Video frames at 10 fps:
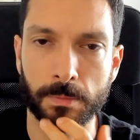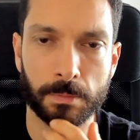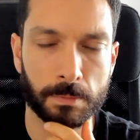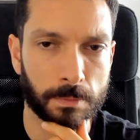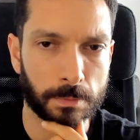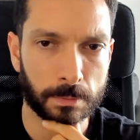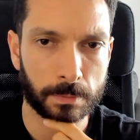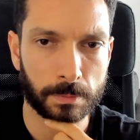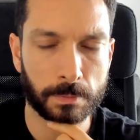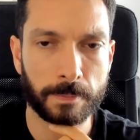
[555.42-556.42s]

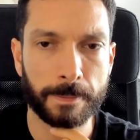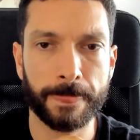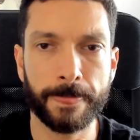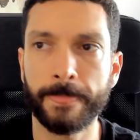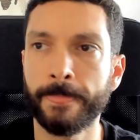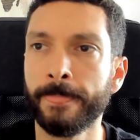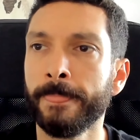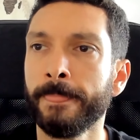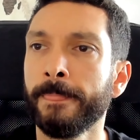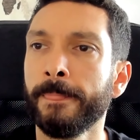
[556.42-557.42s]

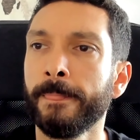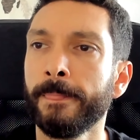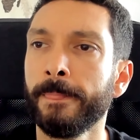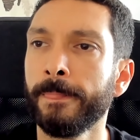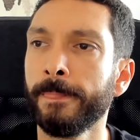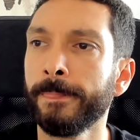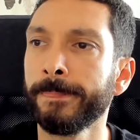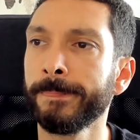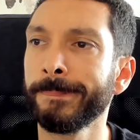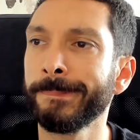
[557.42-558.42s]

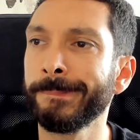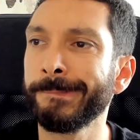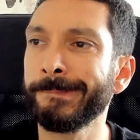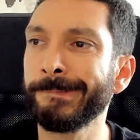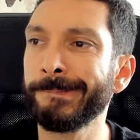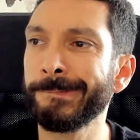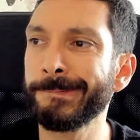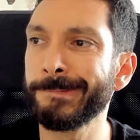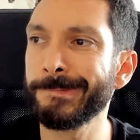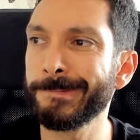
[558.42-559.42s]

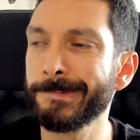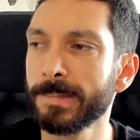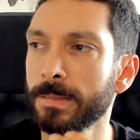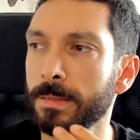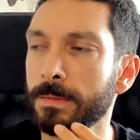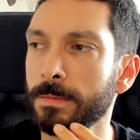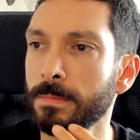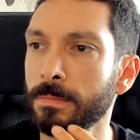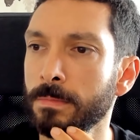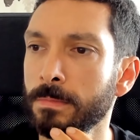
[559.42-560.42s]

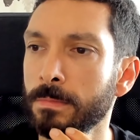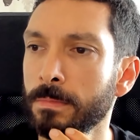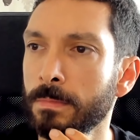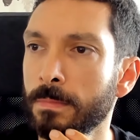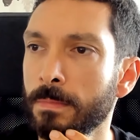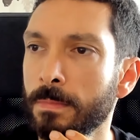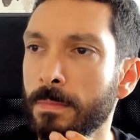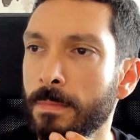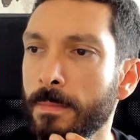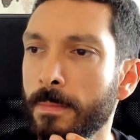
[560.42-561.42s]

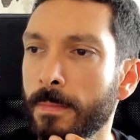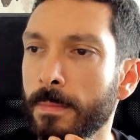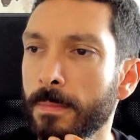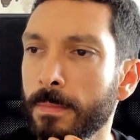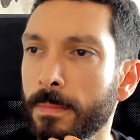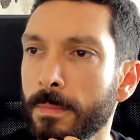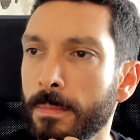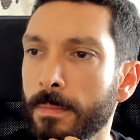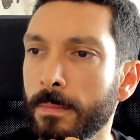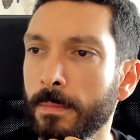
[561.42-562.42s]

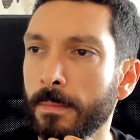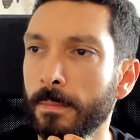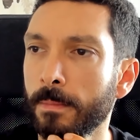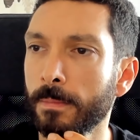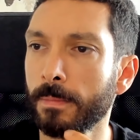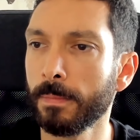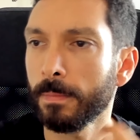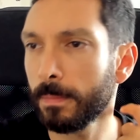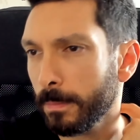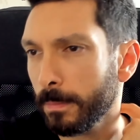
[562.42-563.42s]
No words are spoken by the person on screen.